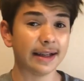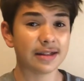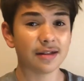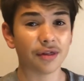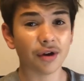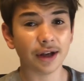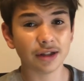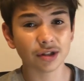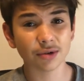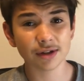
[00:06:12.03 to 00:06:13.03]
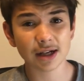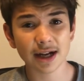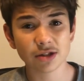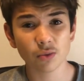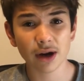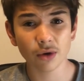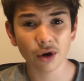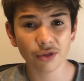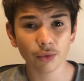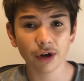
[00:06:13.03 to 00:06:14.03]
Nissen 32 has asked when
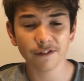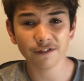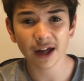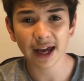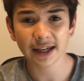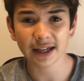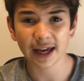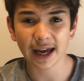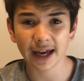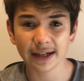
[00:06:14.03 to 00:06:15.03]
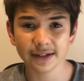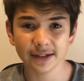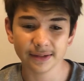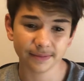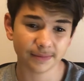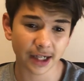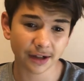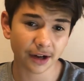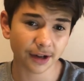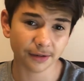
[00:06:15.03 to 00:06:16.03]
North will win a flag, and
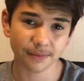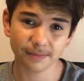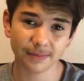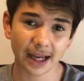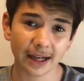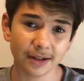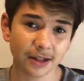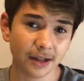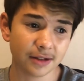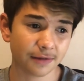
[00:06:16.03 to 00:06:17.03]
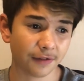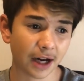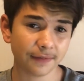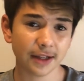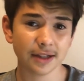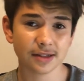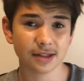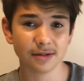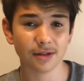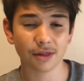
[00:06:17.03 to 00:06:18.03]
10 years, 5 years,
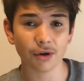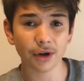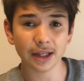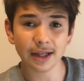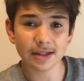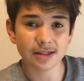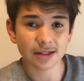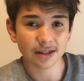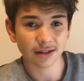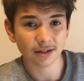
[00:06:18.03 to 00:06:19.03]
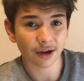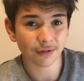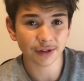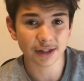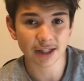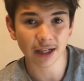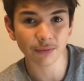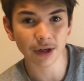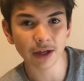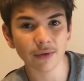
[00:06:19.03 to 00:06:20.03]
30 years, don't really see him
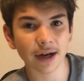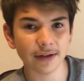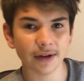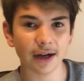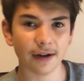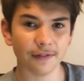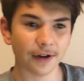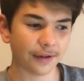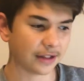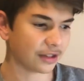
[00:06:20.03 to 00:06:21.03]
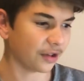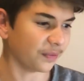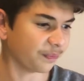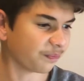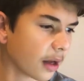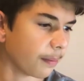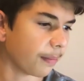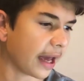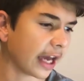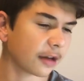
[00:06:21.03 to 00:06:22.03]
winning one very soon.
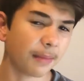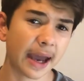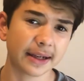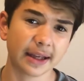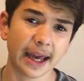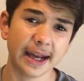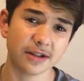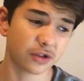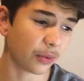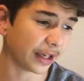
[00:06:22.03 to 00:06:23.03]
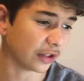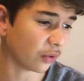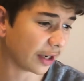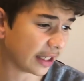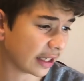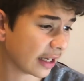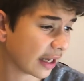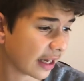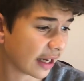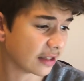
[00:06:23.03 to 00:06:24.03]
Pac-Man Cairns 2020
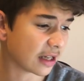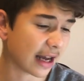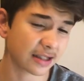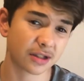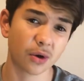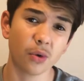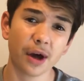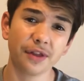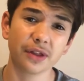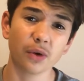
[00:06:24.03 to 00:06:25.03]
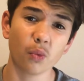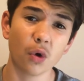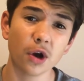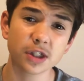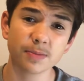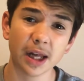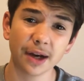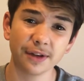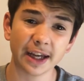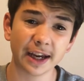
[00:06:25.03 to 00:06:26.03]
has asked who I think the worst
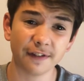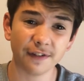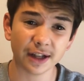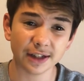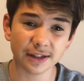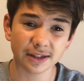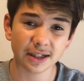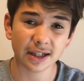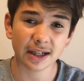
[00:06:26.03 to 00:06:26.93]
player in the AFL is,